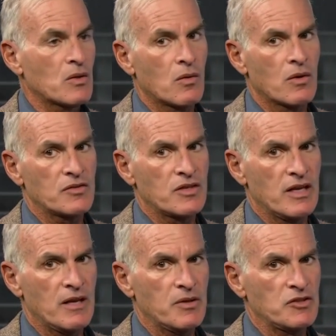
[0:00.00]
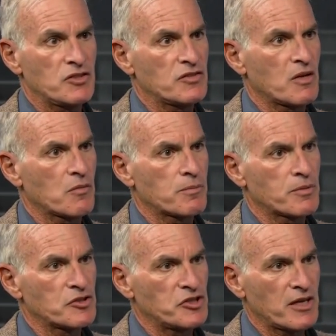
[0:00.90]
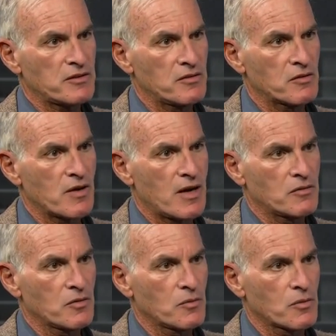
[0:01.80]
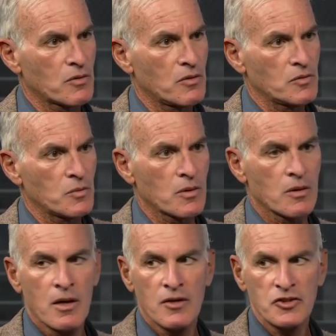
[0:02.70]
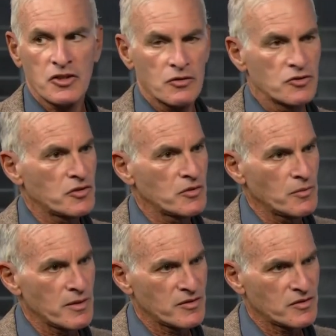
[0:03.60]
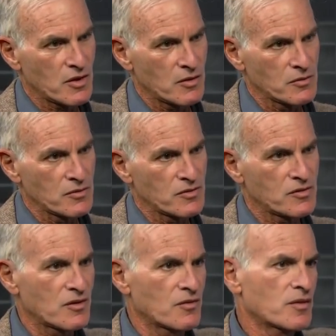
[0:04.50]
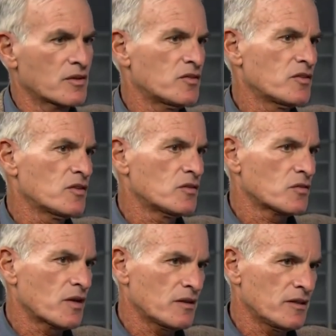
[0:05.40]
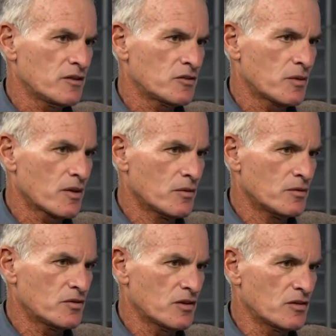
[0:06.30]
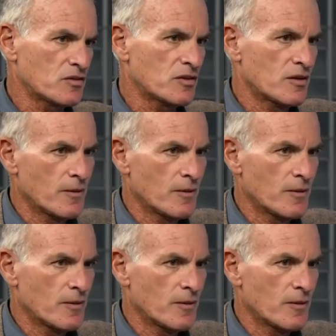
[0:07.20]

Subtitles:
because the images that were projected around the world were children with stones versus Israelis with Uzis.